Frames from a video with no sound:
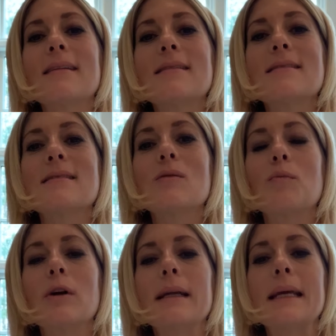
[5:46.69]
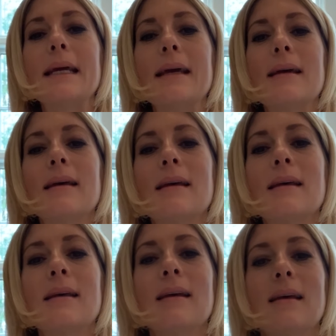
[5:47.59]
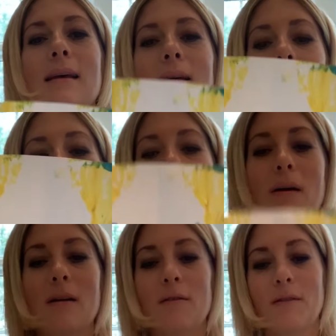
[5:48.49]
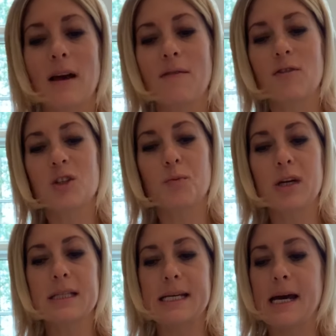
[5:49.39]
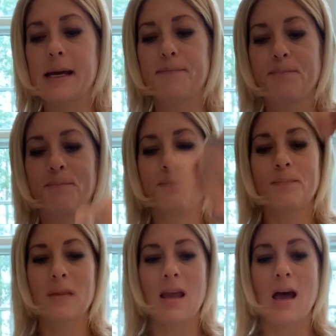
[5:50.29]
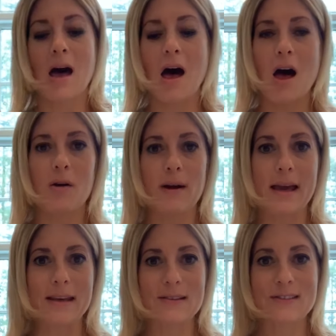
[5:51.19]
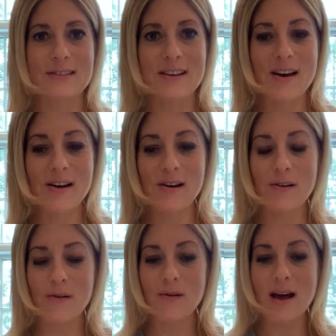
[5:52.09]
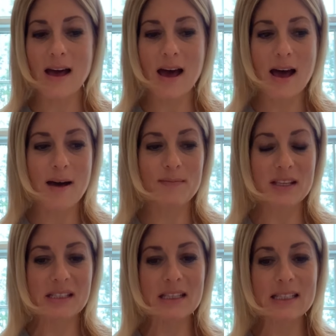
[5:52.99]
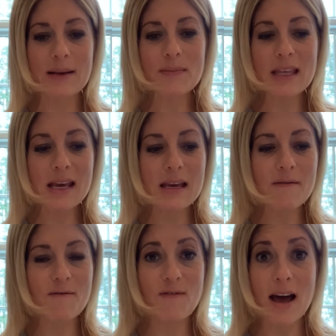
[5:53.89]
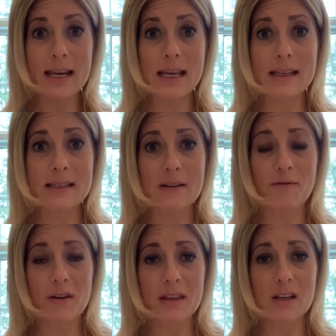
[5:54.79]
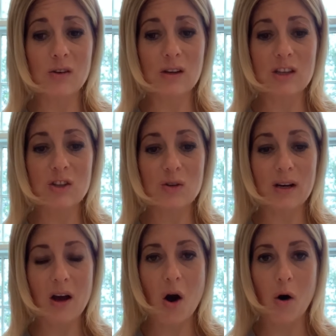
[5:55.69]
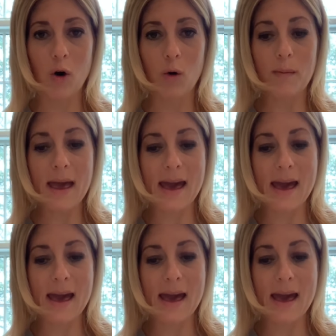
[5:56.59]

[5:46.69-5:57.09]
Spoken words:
So pretty. Butterfly for springtime. All right, so this is something fun and different that you can do at home.